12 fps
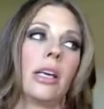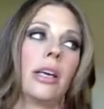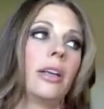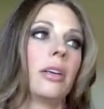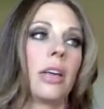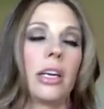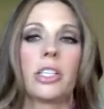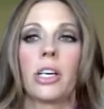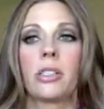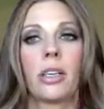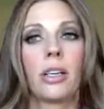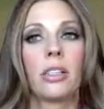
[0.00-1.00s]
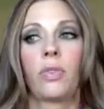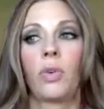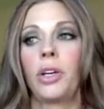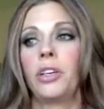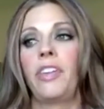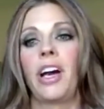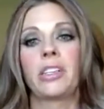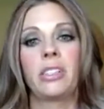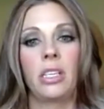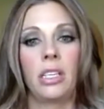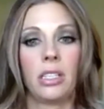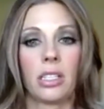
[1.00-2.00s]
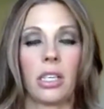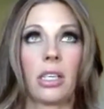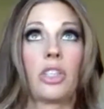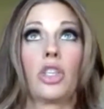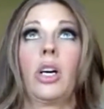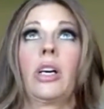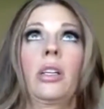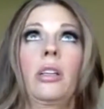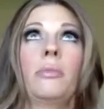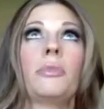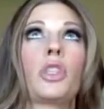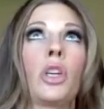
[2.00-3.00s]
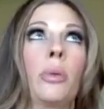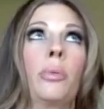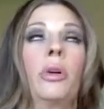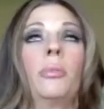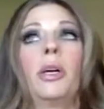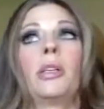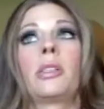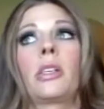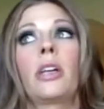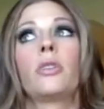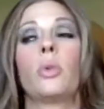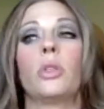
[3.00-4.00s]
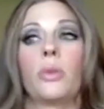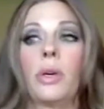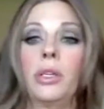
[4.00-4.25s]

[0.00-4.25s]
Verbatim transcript: Gage has to get his four-year vaccines. Like, should I get him? Should I put him on a schedule?